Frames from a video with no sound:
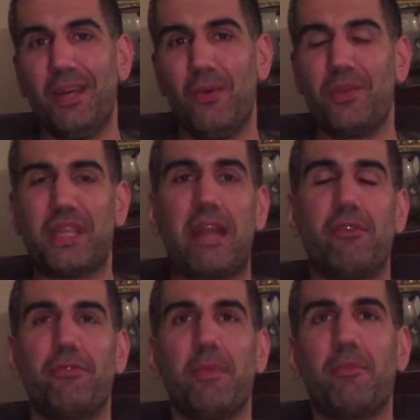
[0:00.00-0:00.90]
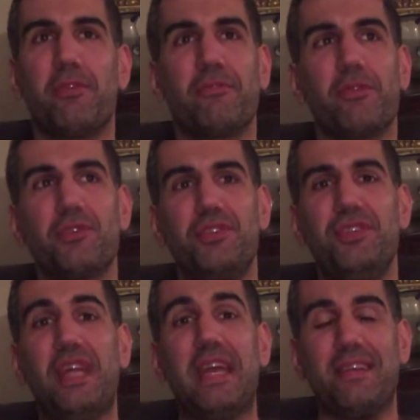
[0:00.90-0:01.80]
was, I don't know if you remember the first
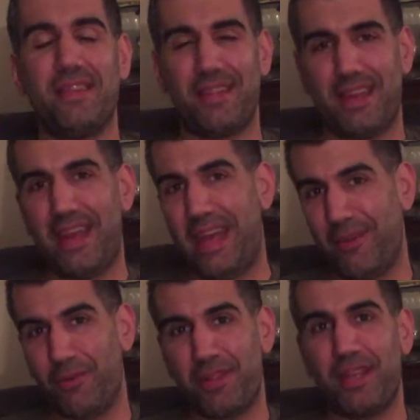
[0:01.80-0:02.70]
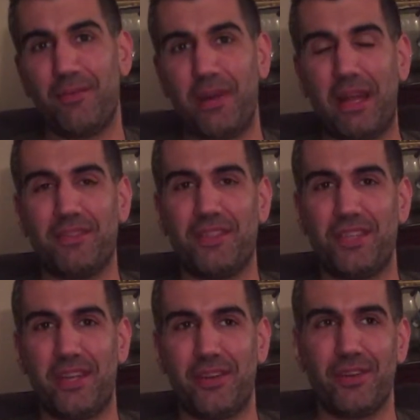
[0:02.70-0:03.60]
date that they had, where they went out to
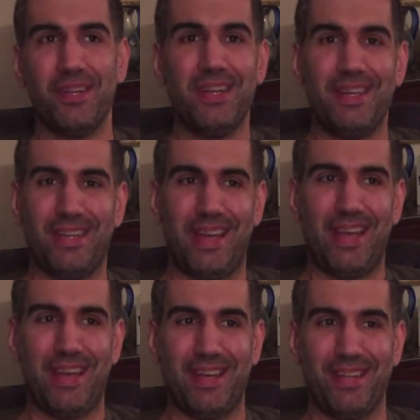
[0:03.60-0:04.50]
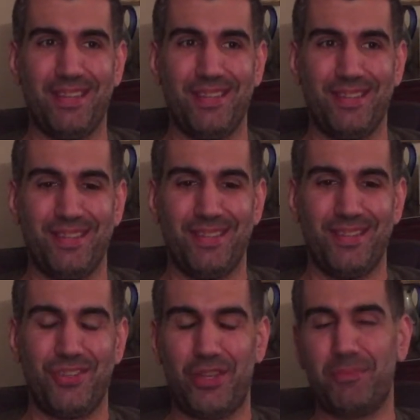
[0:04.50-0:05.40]
dinner and
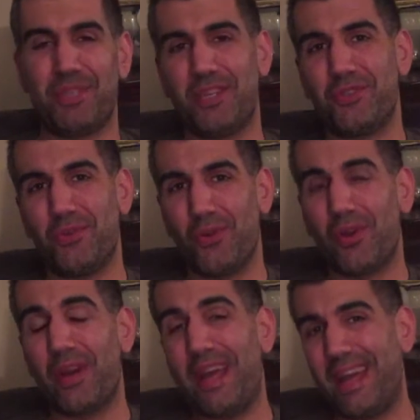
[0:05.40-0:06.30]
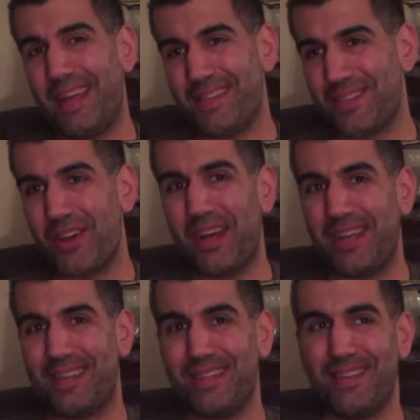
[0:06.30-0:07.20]
Jim says to Aurora, hey,
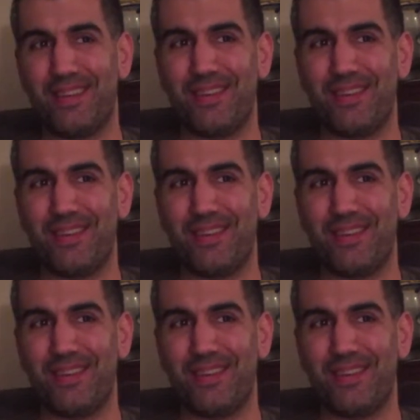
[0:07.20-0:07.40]
sorry,